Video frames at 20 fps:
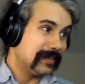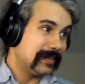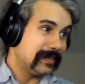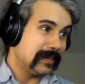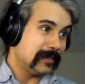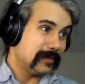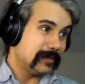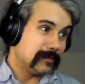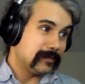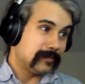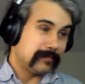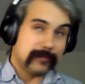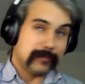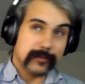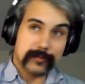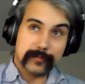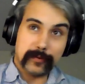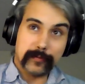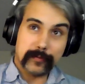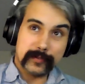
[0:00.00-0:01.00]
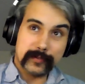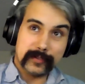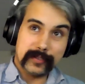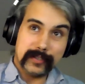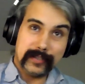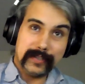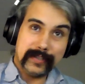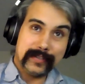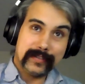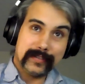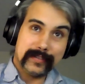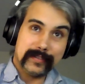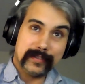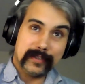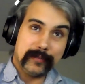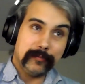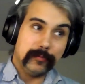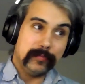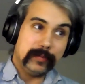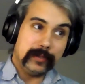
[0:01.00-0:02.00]
that's just what we're seeing.
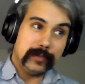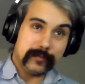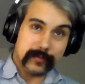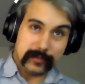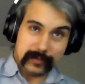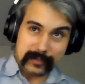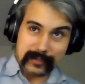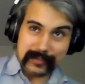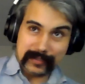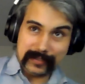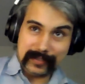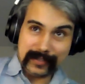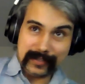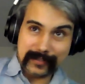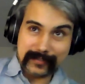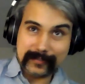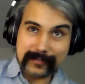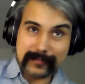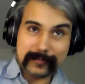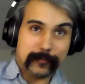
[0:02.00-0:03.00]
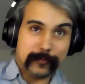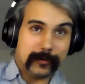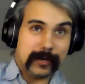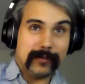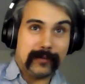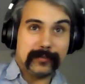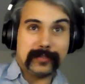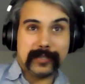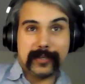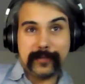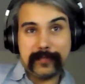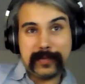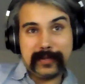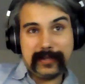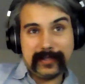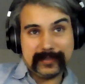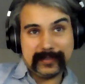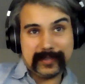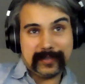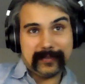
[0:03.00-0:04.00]
It would be interesting to get some more outside
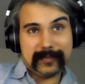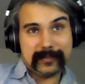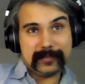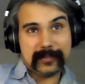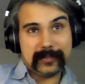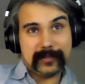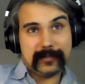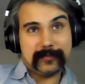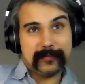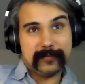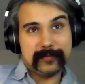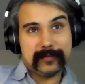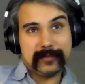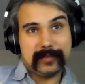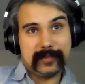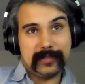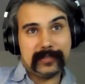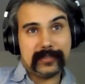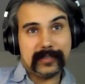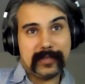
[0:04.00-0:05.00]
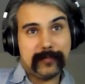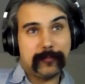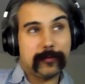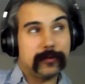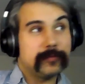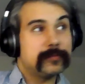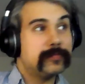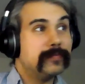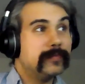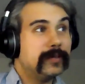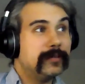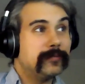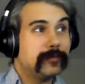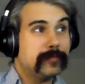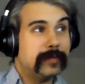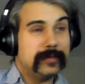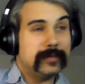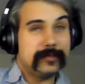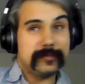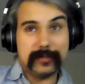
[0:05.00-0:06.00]
opinions on this, though. At least get more
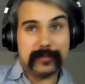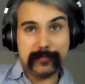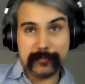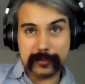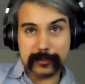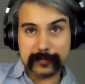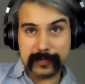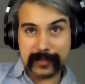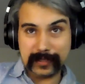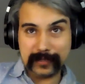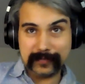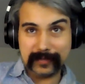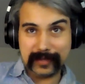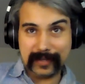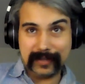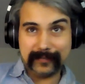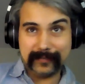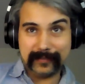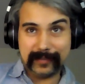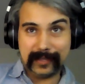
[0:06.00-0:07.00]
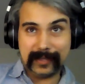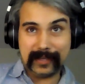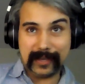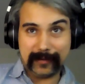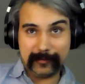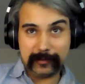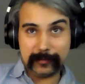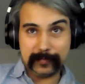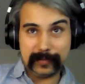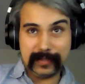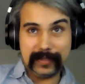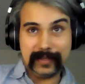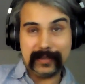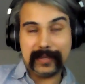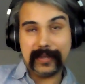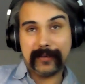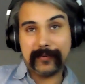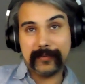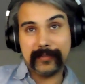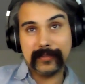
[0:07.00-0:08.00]
information and perspective on how, like, how it's
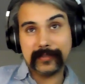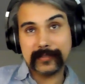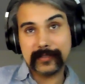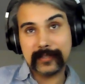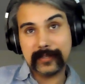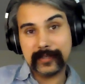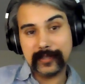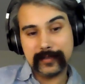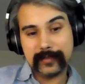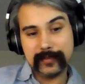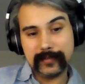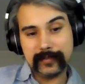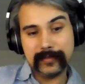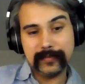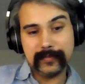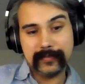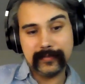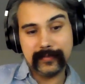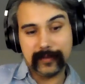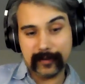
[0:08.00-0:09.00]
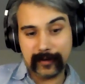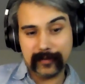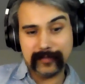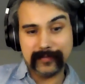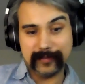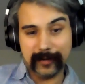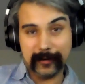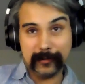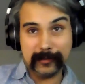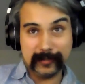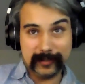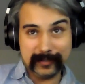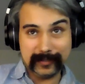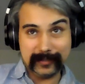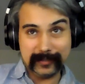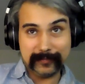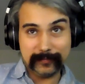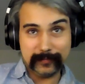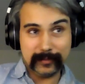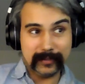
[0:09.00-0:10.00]
playing out in the city, our, our
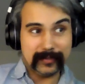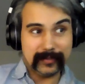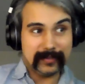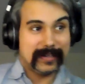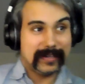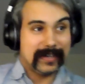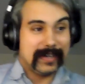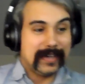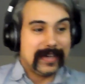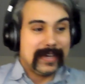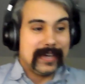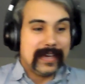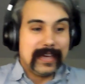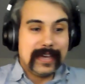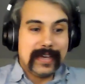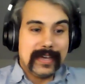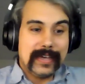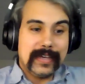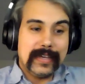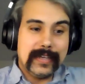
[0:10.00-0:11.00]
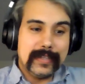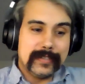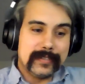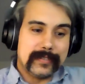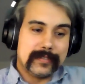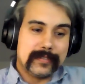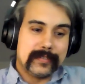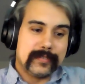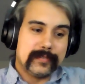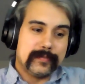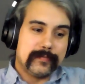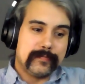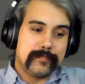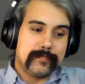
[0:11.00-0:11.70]
city. But it's